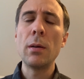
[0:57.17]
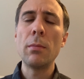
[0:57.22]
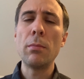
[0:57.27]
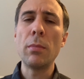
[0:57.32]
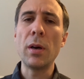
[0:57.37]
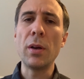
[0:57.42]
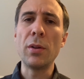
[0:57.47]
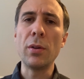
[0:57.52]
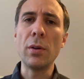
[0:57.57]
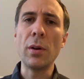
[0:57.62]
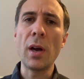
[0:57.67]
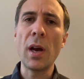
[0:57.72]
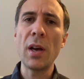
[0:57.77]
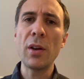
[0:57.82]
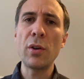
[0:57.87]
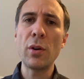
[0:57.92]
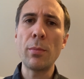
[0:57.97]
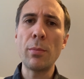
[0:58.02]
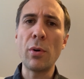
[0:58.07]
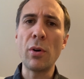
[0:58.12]
by the high
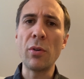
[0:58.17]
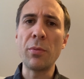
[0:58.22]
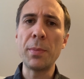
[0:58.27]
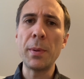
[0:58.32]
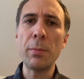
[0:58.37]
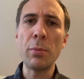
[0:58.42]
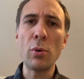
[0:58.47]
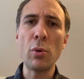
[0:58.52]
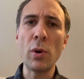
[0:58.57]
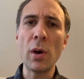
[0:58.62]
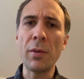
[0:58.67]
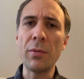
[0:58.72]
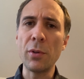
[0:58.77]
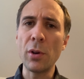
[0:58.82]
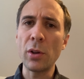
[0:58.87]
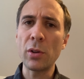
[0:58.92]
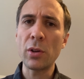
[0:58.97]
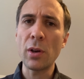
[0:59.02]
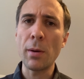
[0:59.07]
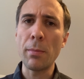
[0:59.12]
number of people who have
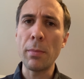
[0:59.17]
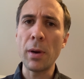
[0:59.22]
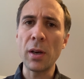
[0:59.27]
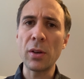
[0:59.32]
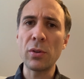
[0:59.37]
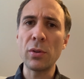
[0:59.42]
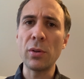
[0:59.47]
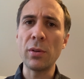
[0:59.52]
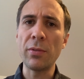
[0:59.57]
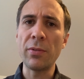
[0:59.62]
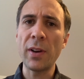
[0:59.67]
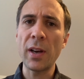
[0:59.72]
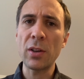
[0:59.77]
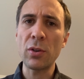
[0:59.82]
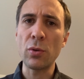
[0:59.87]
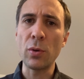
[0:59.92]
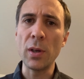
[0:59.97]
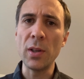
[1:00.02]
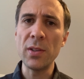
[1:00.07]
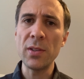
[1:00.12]
not come back to the
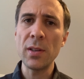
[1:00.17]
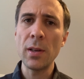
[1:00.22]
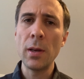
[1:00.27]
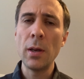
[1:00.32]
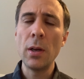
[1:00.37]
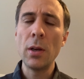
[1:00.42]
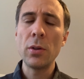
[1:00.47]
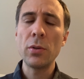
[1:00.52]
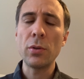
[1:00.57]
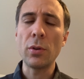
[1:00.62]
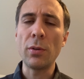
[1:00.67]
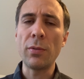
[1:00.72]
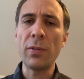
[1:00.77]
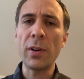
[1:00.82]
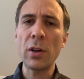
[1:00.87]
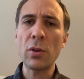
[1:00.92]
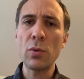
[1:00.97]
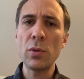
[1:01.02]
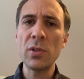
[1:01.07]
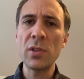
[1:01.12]
factories. So the
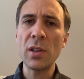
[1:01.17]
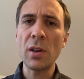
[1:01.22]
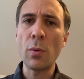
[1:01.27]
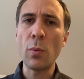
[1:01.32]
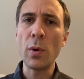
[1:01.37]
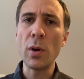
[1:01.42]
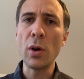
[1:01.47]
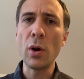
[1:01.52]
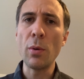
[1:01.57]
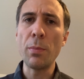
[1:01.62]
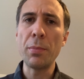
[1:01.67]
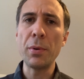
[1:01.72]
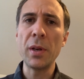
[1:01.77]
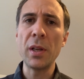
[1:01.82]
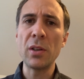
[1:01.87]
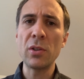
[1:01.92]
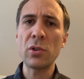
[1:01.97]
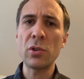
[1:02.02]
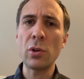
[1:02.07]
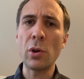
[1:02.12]
factories are
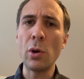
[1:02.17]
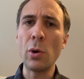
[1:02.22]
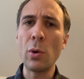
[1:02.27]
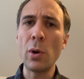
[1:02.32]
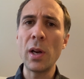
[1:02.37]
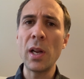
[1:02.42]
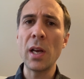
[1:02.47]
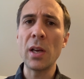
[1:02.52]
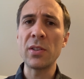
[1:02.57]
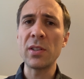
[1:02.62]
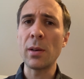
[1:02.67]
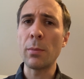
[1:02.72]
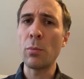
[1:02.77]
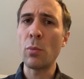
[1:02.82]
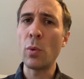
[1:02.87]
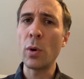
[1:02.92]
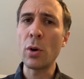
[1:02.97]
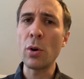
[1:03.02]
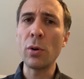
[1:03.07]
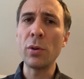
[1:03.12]
reopening slowly as
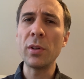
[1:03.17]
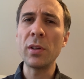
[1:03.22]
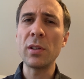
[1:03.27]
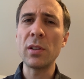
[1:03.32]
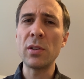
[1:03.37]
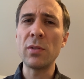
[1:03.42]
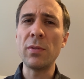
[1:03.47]
I'm recording this